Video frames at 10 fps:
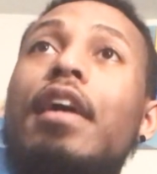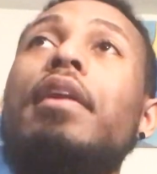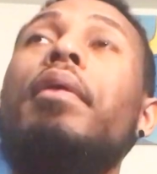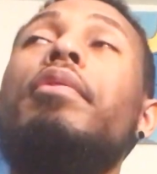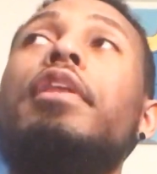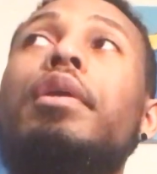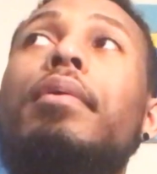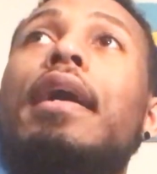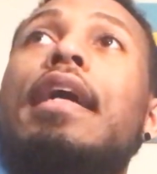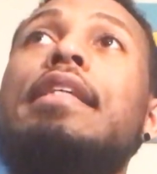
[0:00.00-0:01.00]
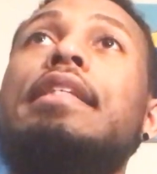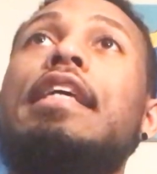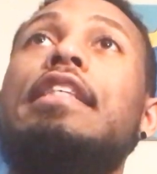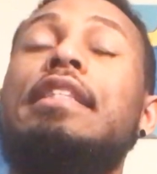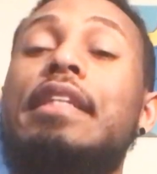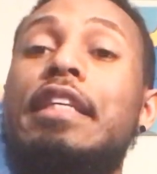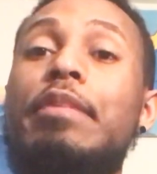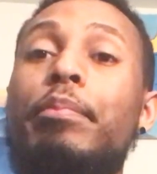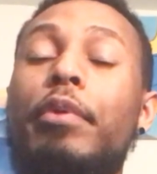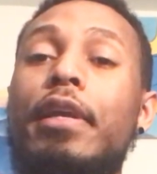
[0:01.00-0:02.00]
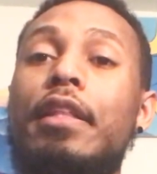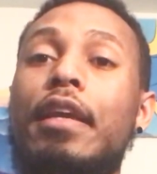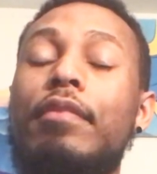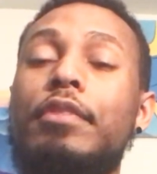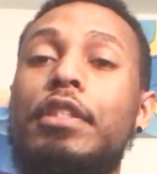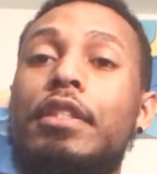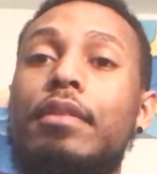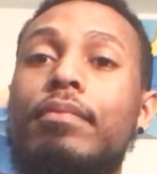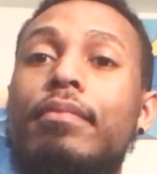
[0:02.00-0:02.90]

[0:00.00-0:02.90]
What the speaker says: Another thing, you guys, is deep breathing. Just